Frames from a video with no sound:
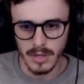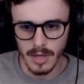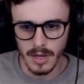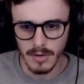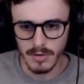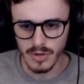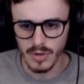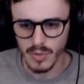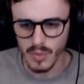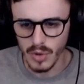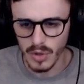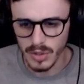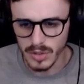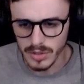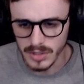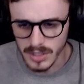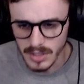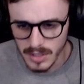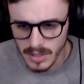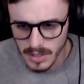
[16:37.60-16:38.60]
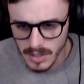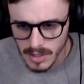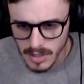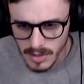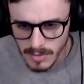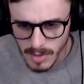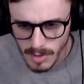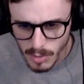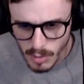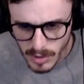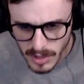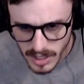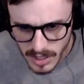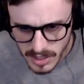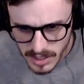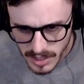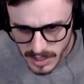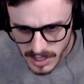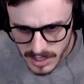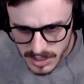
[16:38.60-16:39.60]
How in the world? Remember when I
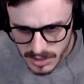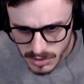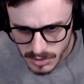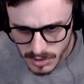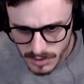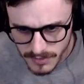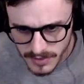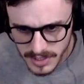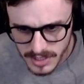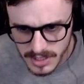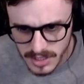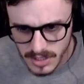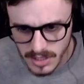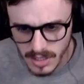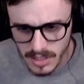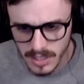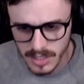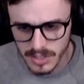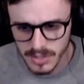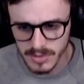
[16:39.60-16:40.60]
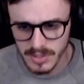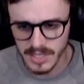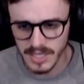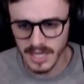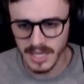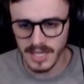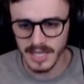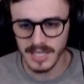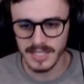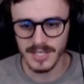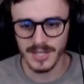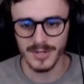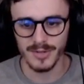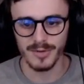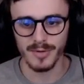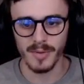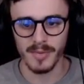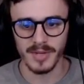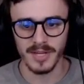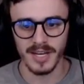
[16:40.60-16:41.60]
couldn't catch an oarfish and caught like two in a day? Yes, I do
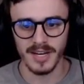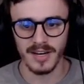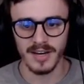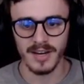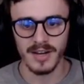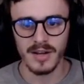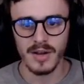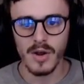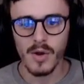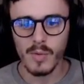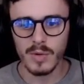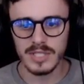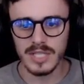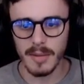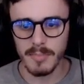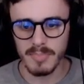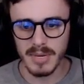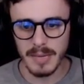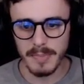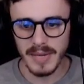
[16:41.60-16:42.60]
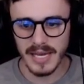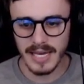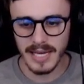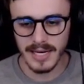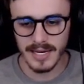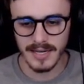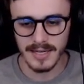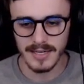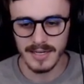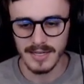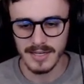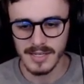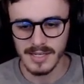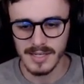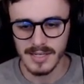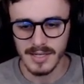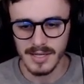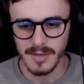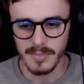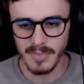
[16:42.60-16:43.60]
remember that. What's up, B-Peak?
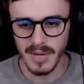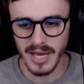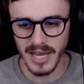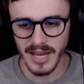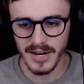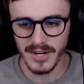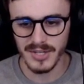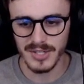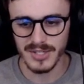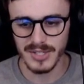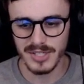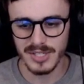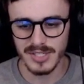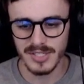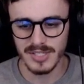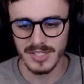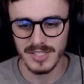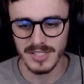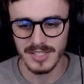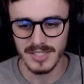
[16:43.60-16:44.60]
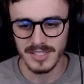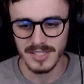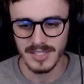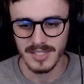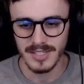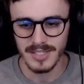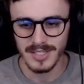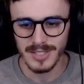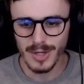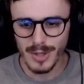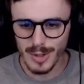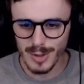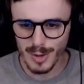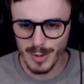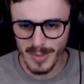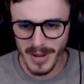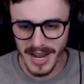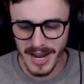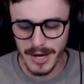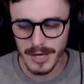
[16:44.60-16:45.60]
Pears. No, those are
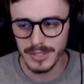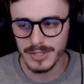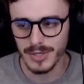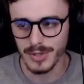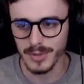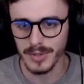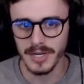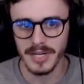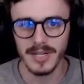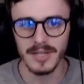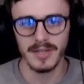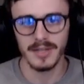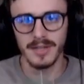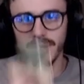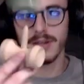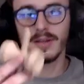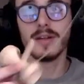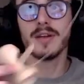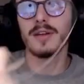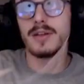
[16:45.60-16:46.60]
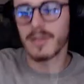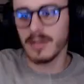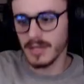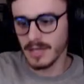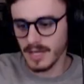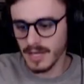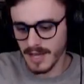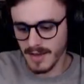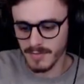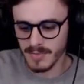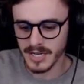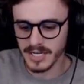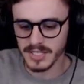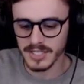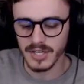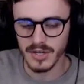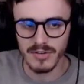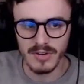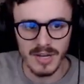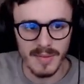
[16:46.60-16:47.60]
pears, Tori. You can't have
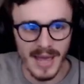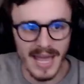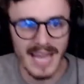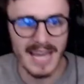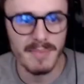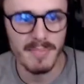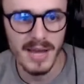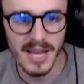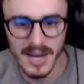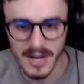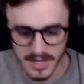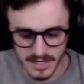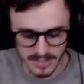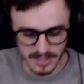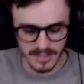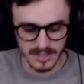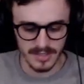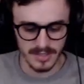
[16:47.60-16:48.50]
peaches and cream and pears.